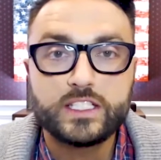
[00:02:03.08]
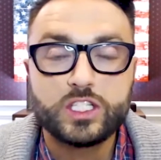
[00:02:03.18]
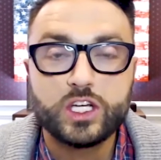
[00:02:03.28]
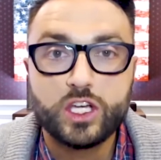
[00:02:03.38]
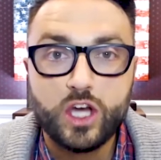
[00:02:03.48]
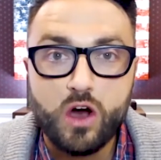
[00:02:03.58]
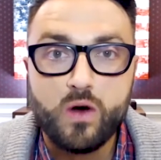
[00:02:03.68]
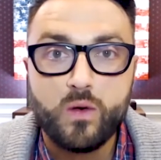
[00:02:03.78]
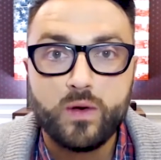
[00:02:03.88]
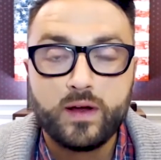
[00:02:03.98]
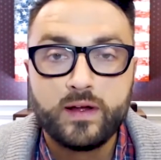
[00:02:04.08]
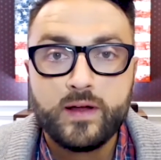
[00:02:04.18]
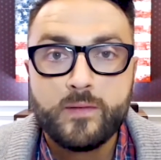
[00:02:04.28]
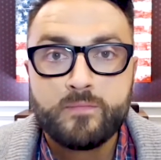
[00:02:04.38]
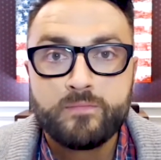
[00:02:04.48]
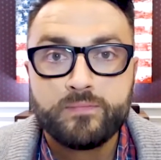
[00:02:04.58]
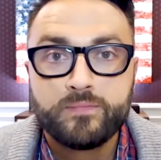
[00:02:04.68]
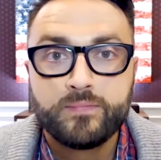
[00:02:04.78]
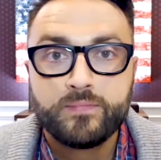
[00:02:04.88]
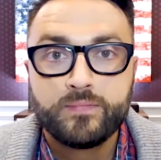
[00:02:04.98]
to go
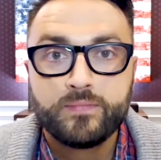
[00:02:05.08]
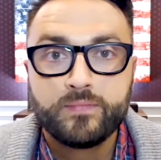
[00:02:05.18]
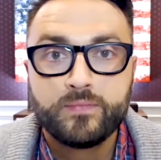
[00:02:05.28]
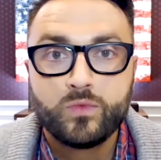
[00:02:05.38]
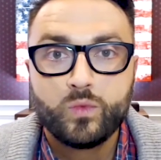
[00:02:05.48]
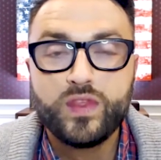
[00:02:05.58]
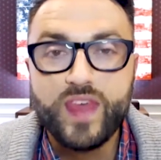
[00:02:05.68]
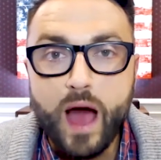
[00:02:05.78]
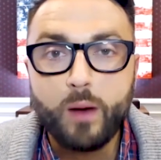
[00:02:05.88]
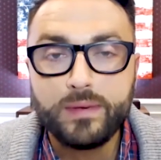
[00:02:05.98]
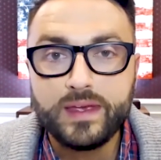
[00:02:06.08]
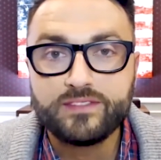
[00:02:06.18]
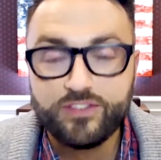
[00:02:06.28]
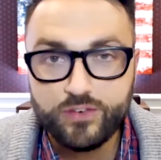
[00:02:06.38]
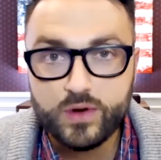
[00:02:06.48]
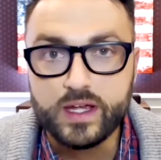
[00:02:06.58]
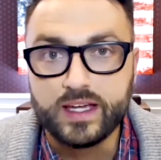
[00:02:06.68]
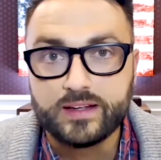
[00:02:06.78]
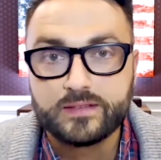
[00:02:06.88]
without being free?